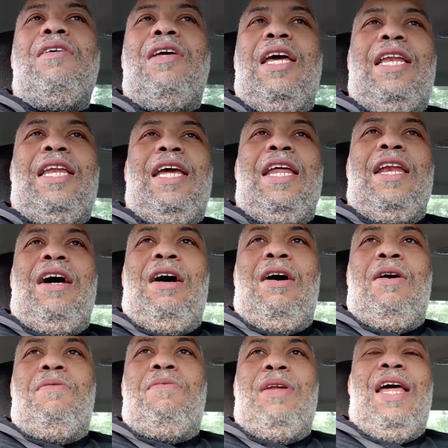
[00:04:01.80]
and then
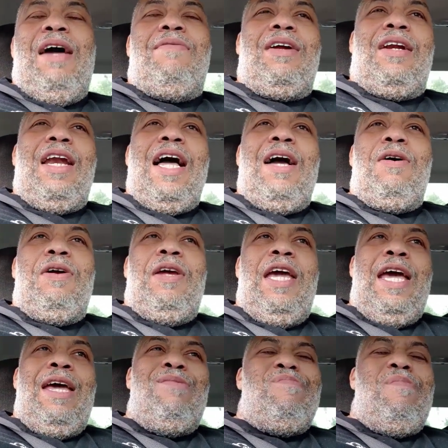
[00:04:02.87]
um, 11 o'clock
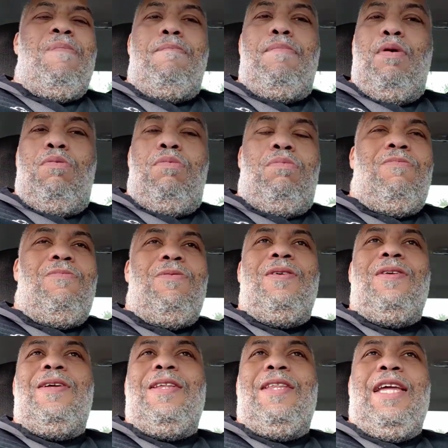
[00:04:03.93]
hit, boom,
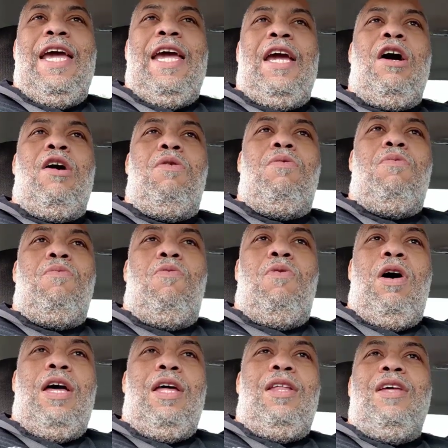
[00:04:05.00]
there you go,
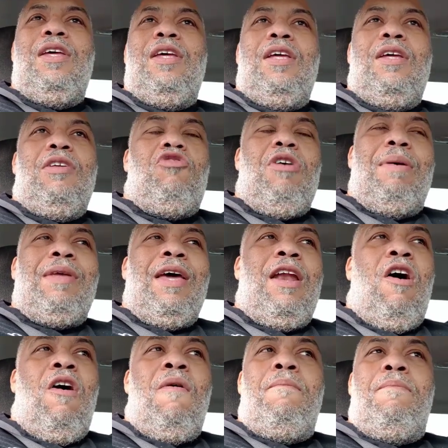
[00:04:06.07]
one. Drop that
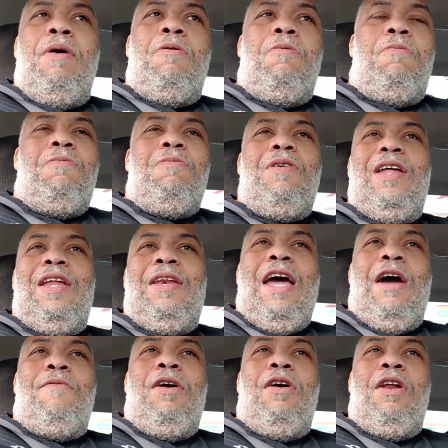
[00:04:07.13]
off, boom.
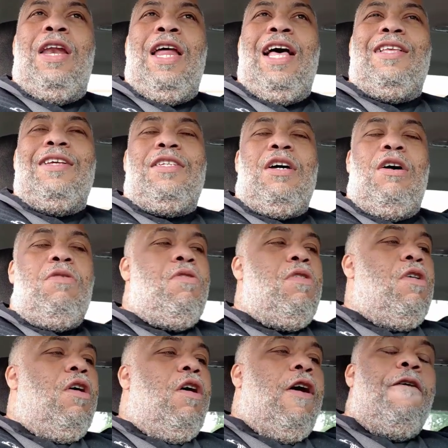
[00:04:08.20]
Now we on another. So
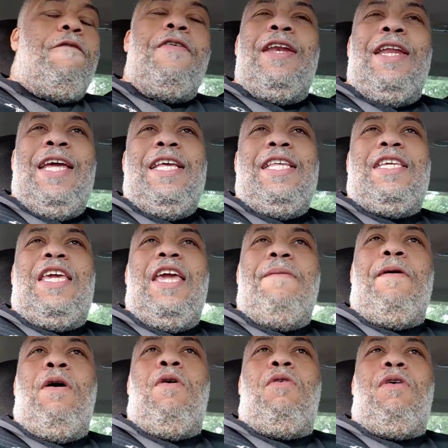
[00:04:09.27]
hopefully these keep
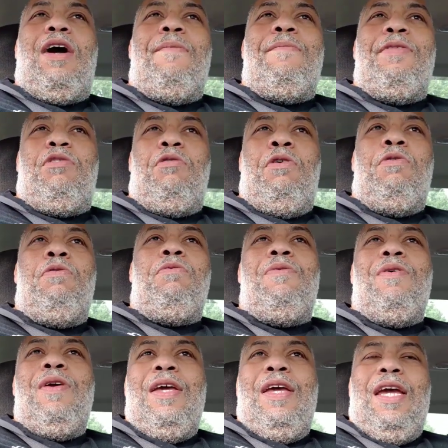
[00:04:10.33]
on coming through,
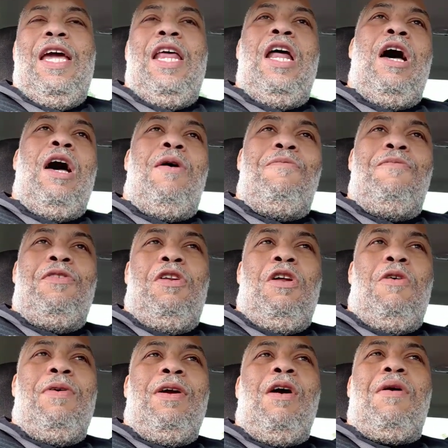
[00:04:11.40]
and um, you
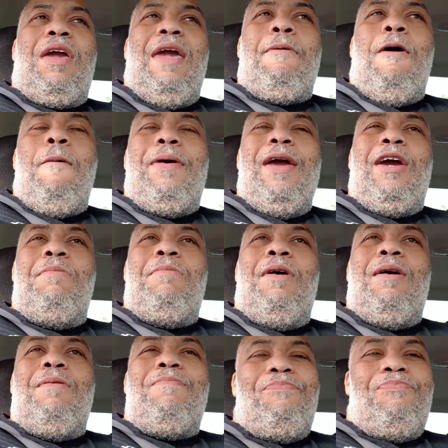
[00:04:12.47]
know we're gonna keep on picking them
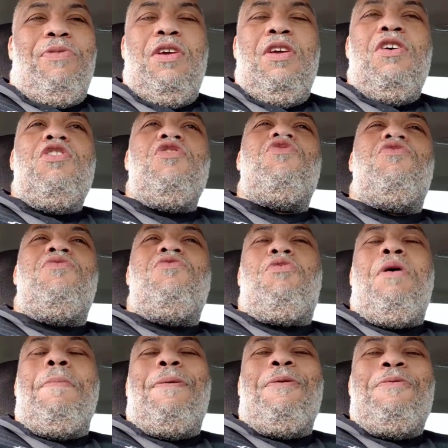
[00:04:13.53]
up.
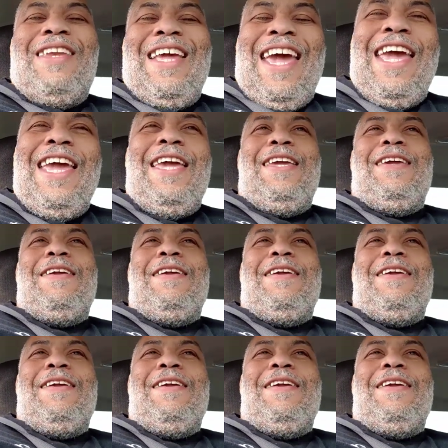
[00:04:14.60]
Triple D,